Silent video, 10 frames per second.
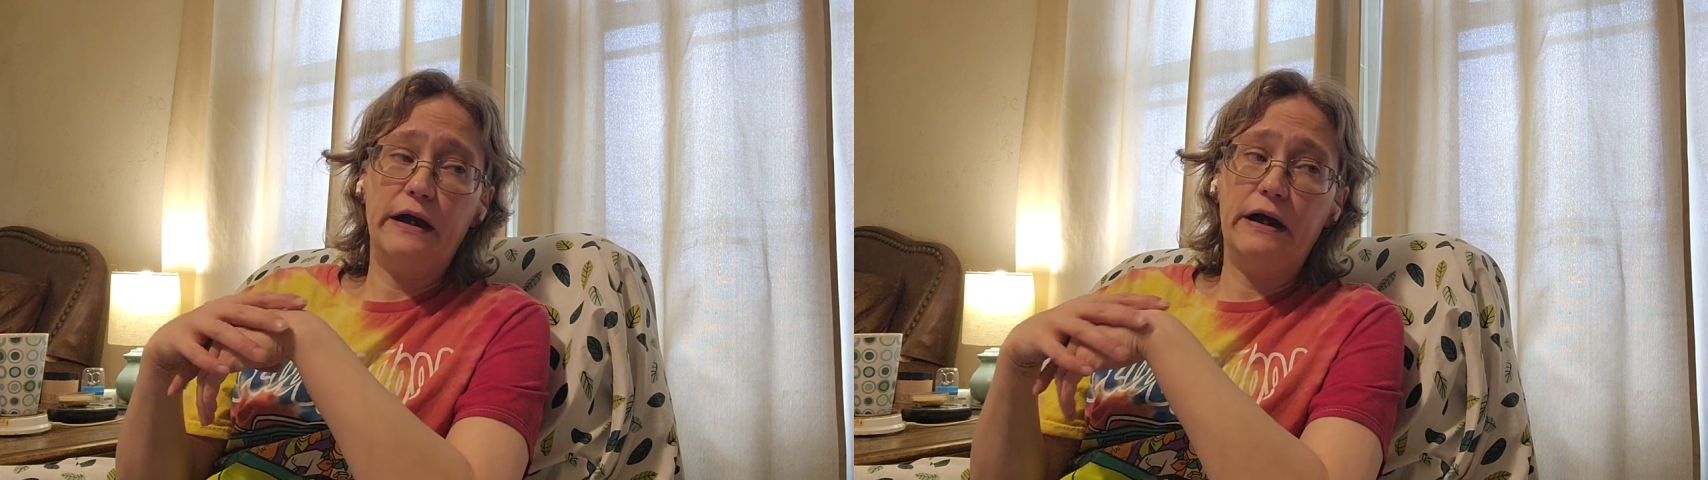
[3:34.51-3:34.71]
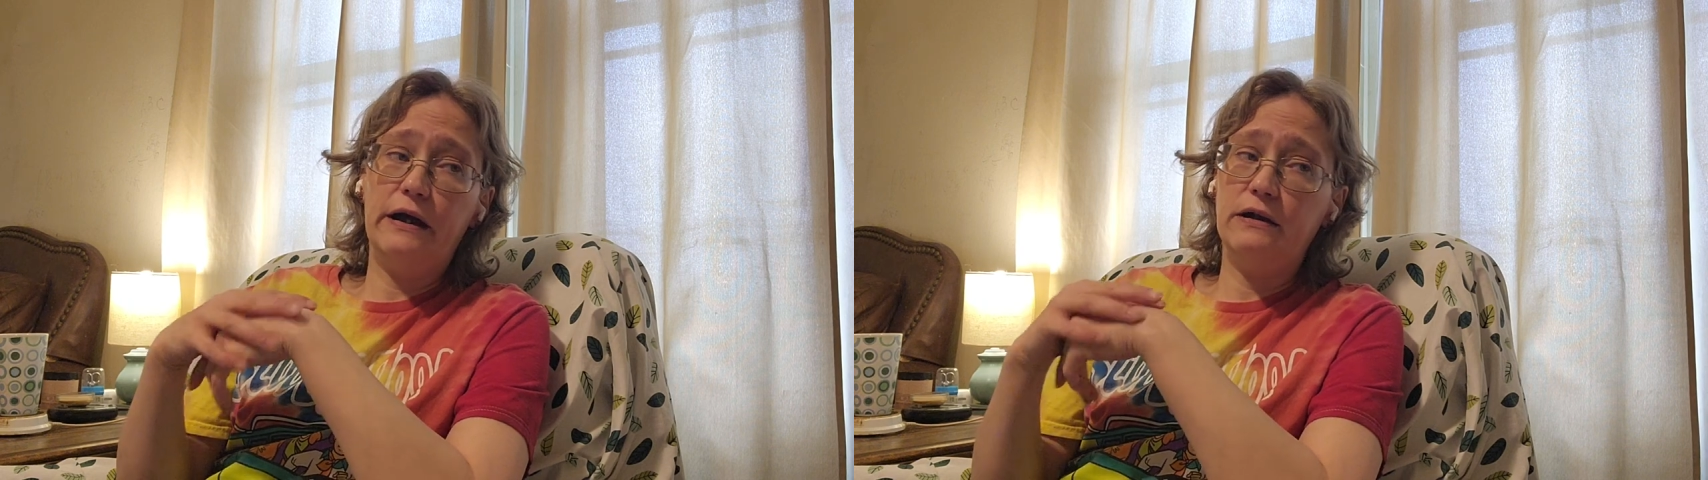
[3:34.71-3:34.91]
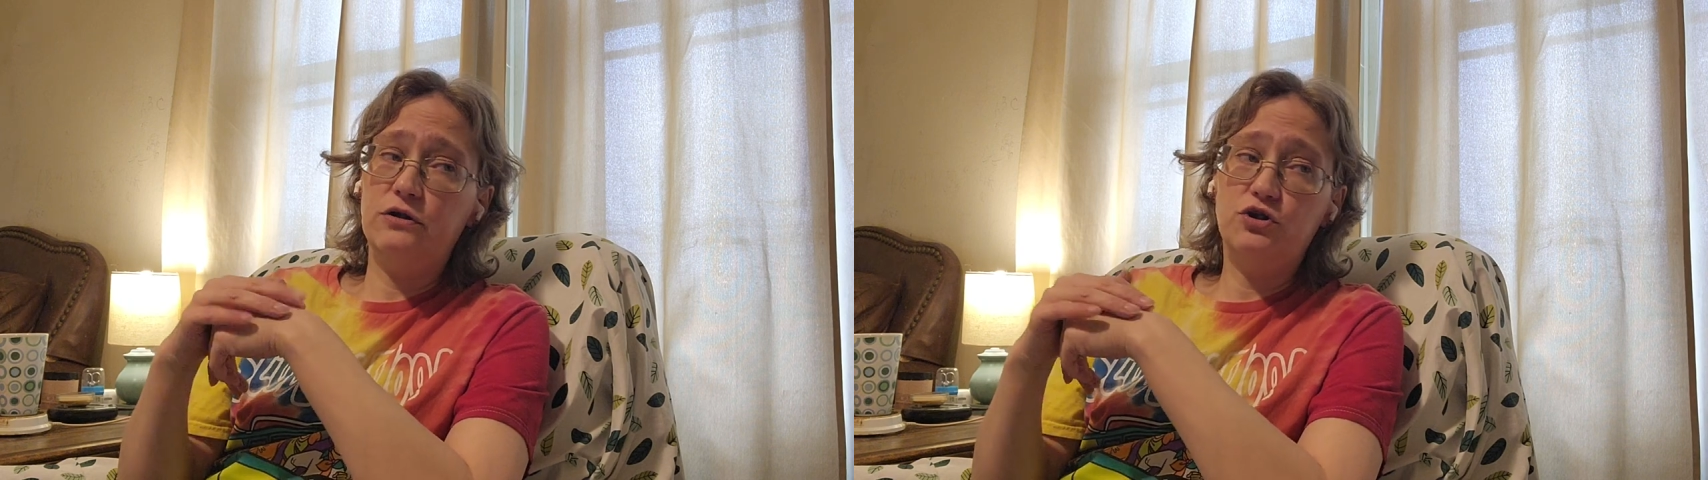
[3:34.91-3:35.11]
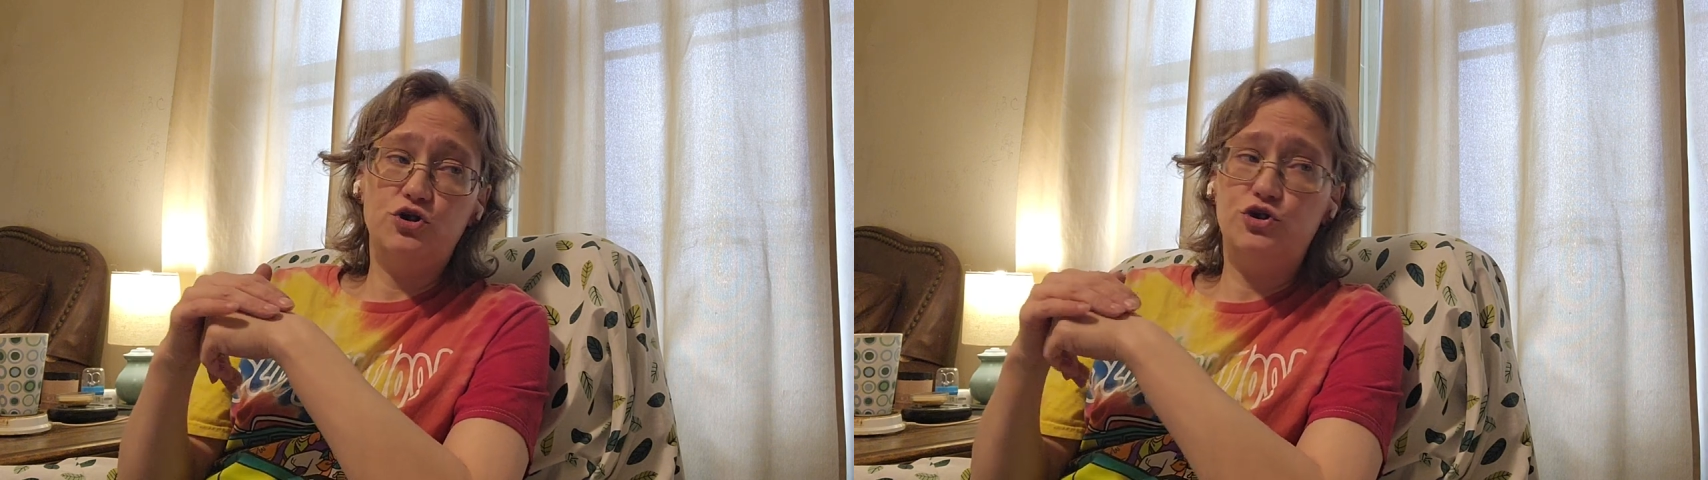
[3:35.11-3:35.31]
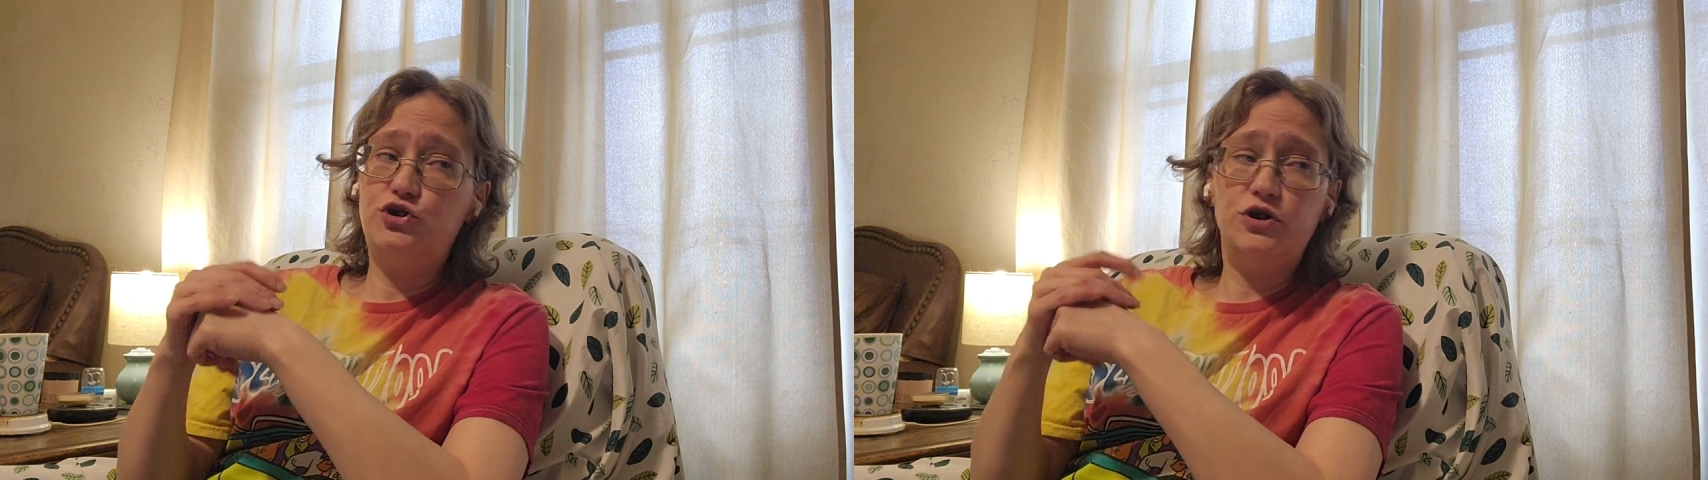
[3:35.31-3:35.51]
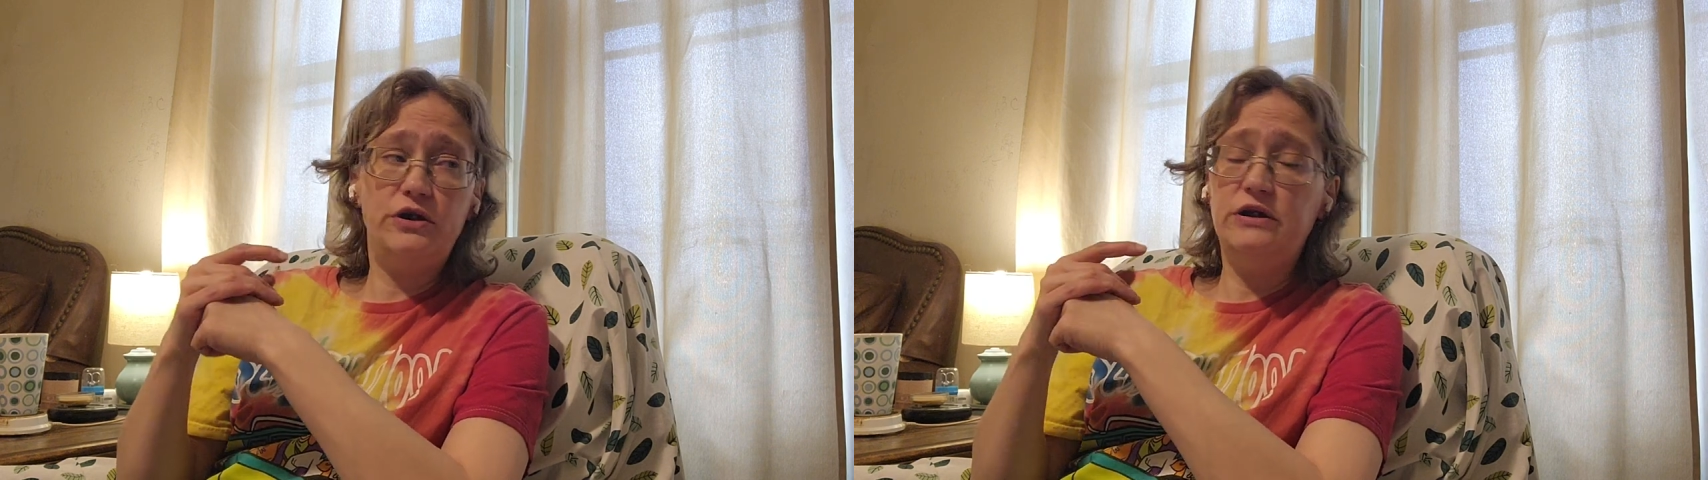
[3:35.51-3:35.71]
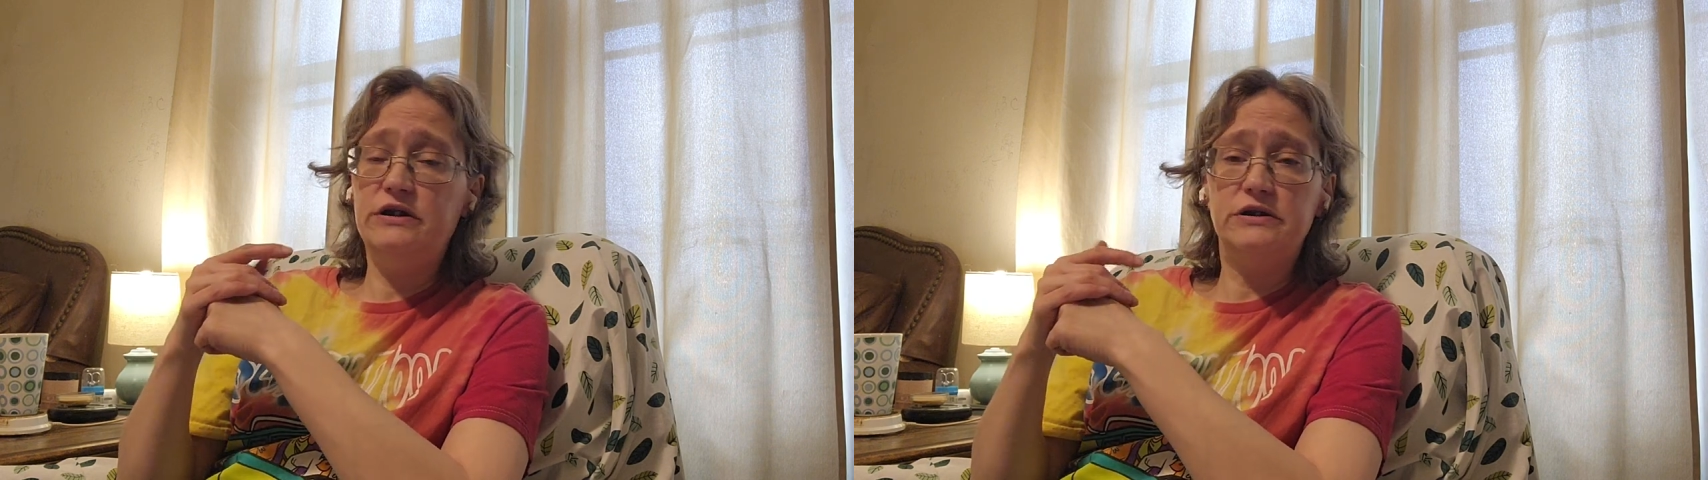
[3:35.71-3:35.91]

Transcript: And she